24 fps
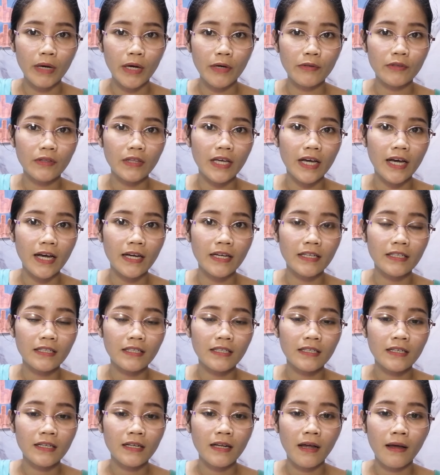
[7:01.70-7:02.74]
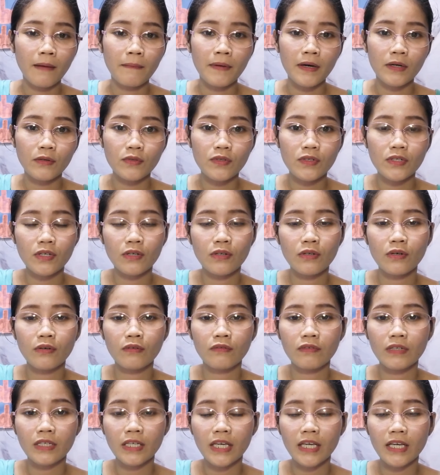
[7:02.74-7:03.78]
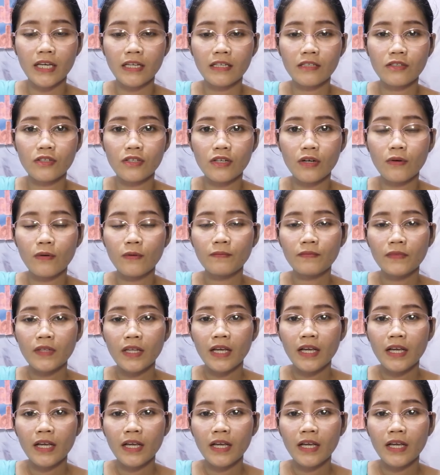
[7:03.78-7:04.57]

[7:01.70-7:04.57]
about that, about sa NovaKid. So,